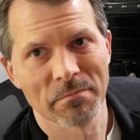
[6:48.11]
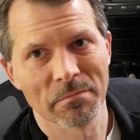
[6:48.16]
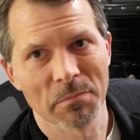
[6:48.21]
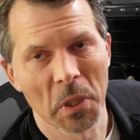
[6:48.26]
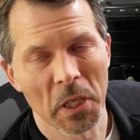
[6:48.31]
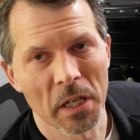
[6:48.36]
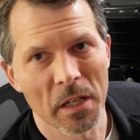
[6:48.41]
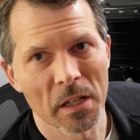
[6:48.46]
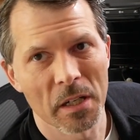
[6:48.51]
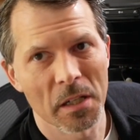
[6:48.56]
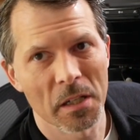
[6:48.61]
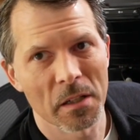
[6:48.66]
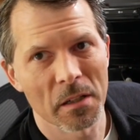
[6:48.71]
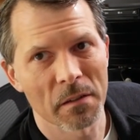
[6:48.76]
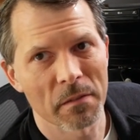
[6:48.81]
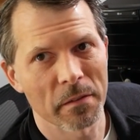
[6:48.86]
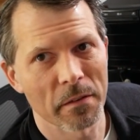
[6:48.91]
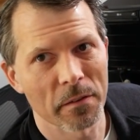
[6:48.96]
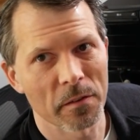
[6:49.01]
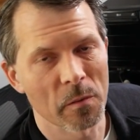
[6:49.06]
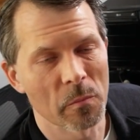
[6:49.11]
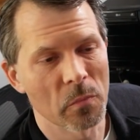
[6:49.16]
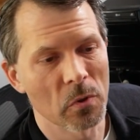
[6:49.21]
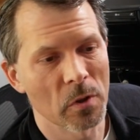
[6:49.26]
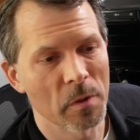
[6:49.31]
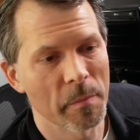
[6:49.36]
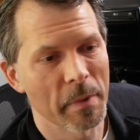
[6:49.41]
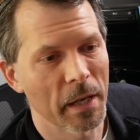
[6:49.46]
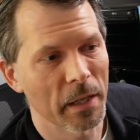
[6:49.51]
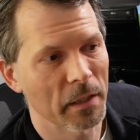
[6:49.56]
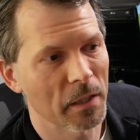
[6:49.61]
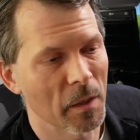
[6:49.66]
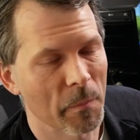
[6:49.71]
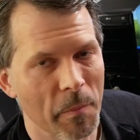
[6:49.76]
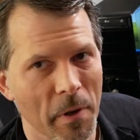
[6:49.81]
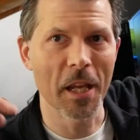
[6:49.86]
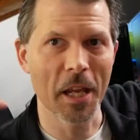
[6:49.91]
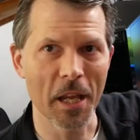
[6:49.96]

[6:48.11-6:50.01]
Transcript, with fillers: Put it in, the system booted back up.